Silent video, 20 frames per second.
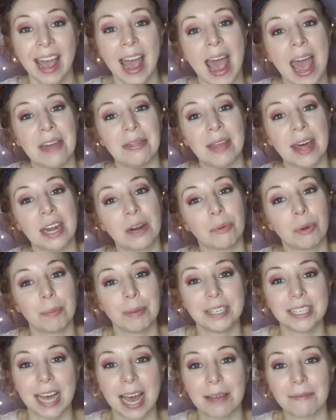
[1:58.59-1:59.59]
And then it will
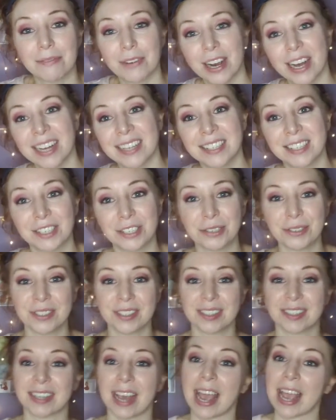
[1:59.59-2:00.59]
be time for us to
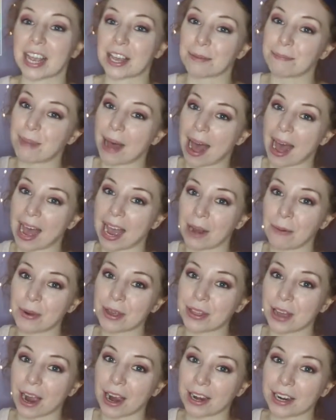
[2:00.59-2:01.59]
say goodbye
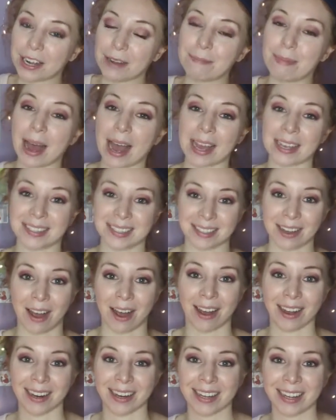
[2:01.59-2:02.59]
with our goodbye
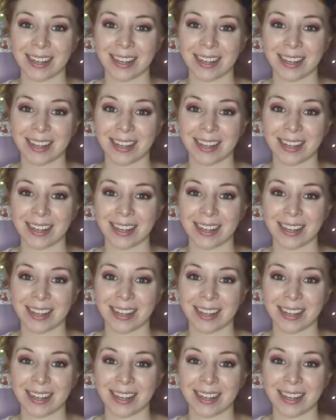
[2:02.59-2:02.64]
song.